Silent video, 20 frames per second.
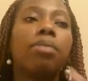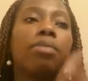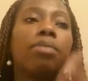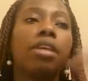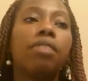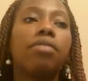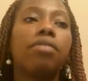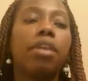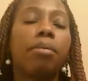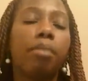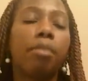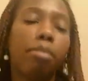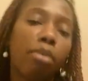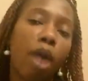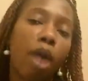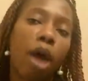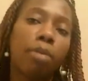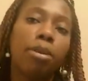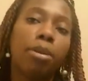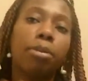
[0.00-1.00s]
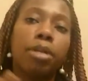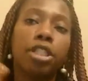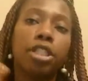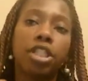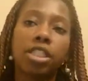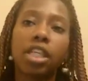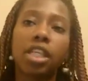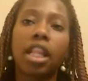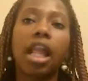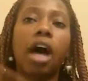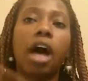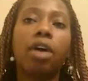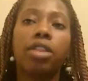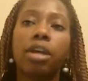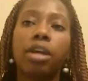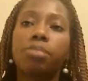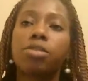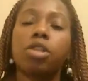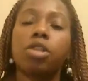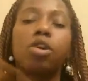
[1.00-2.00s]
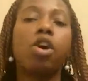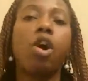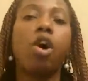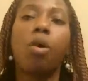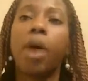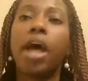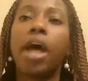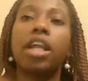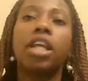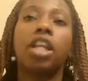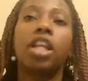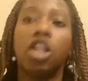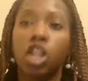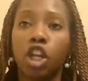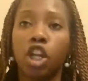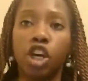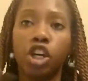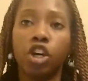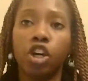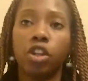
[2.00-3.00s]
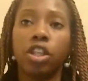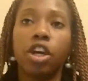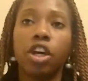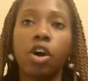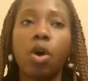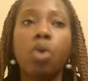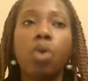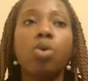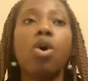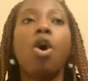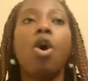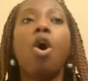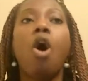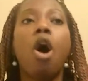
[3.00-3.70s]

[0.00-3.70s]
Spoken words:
give them a problem and just allow them to go at it and learn on their own,